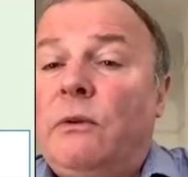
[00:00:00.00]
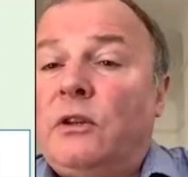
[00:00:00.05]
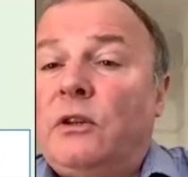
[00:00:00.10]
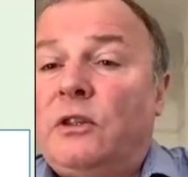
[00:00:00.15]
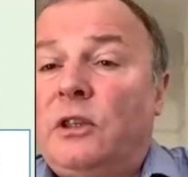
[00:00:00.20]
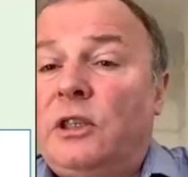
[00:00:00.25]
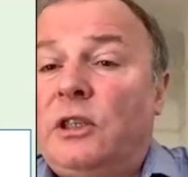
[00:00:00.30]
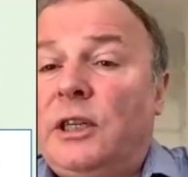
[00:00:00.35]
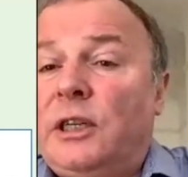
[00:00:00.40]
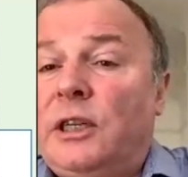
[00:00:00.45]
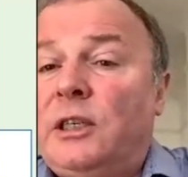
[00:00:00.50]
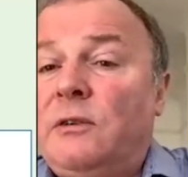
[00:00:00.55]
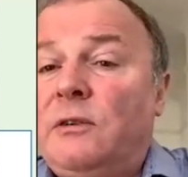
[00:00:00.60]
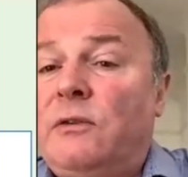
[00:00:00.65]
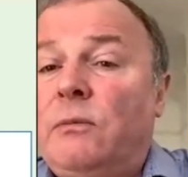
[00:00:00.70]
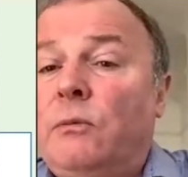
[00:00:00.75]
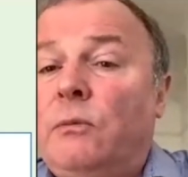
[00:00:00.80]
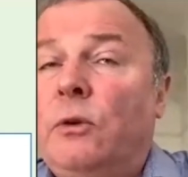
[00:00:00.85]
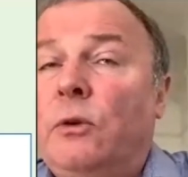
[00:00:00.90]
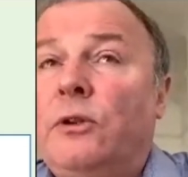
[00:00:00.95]
lost the data
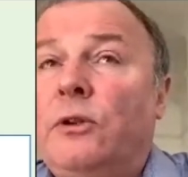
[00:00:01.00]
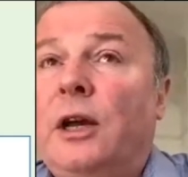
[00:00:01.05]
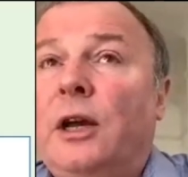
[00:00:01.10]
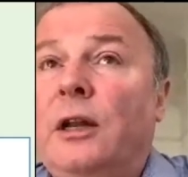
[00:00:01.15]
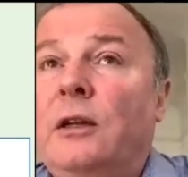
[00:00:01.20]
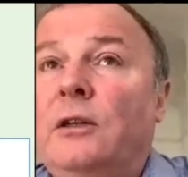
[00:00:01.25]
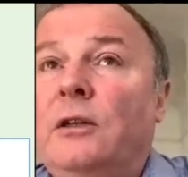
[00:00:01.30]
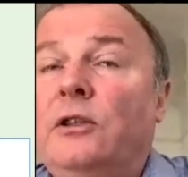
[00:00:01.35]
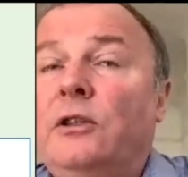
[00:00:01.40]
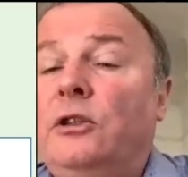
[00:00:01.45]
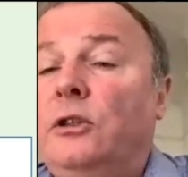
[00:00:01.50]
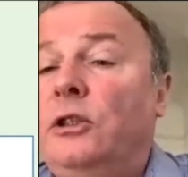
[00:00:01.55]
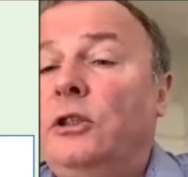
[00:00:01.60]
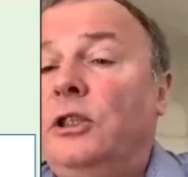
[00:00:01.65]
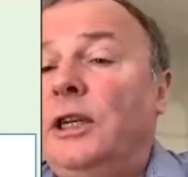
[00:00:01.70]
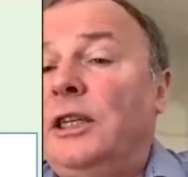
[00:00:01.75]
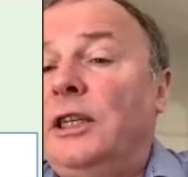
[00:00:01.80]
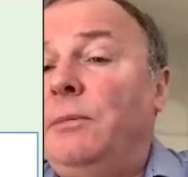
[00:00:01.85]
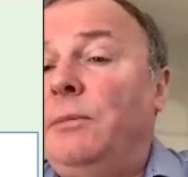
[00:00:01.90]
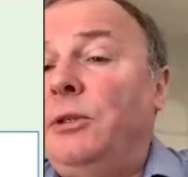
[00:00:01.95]
from Northern Ireland due
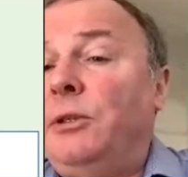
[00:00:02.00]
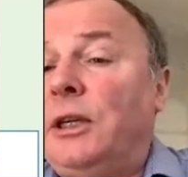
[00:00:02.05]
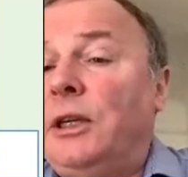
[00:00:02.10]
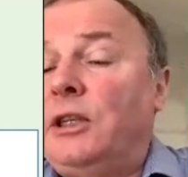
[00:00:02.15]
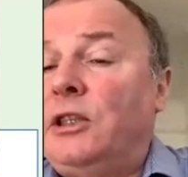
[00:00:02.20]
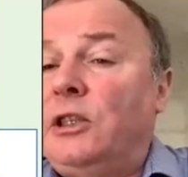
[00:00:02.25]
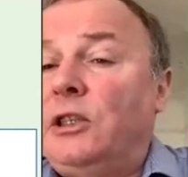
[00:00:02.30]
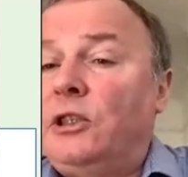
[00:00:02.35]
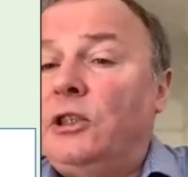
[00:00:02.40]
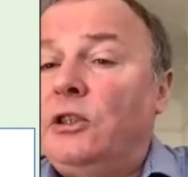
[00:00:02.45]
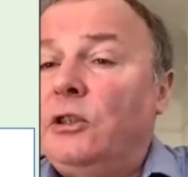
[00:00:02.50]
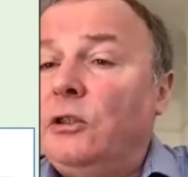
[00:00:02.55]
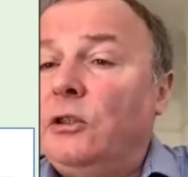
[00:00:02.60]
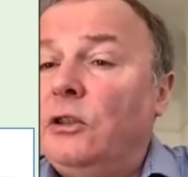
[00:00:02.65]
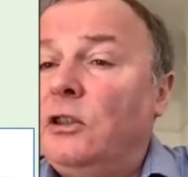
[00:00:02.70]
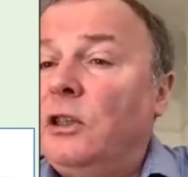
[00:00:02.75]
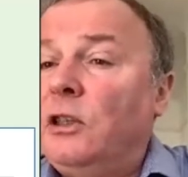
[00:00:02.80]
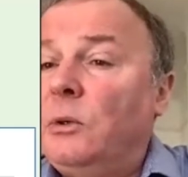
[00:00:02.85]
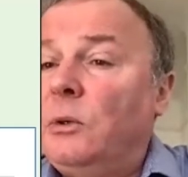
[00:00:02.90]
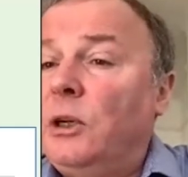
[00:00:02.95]
to data protection
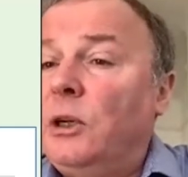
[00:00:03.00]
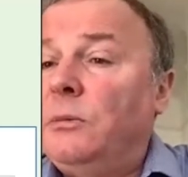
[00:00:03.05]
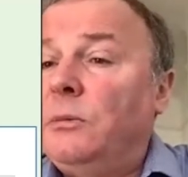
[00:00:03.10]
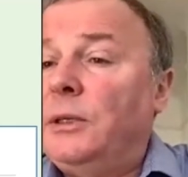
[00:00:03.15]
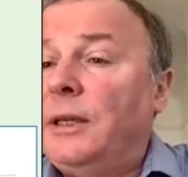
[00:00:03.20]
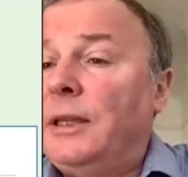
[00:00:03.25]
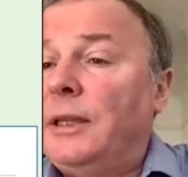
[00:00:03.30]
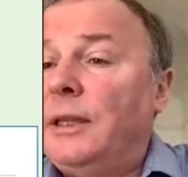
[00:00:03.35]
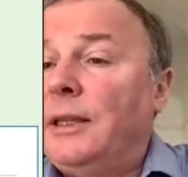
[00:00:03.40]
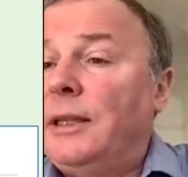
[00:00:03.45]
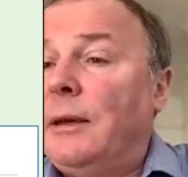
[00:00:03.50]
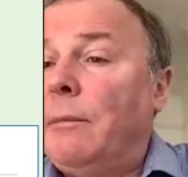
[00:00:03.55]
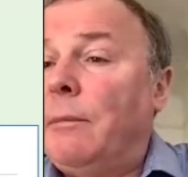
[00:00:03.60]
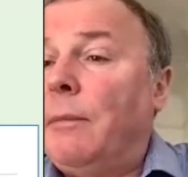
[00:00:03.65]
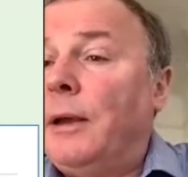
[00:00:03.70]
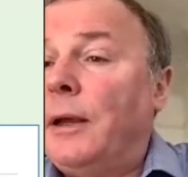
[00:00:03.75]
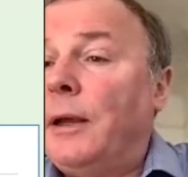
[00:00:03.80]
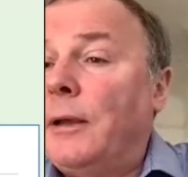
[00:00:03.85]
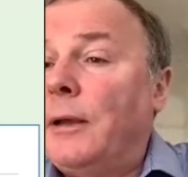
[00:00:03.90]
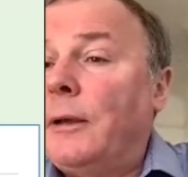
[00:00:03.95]
issues, and we hope to get
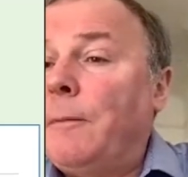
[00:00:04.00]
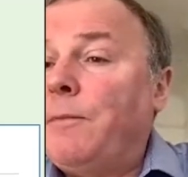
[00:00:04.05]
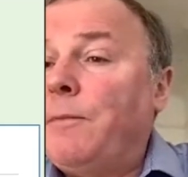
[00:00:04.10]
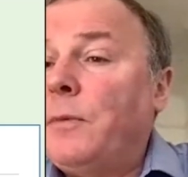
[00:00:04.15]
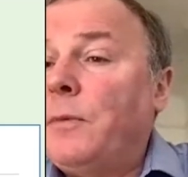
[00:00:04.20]
that back.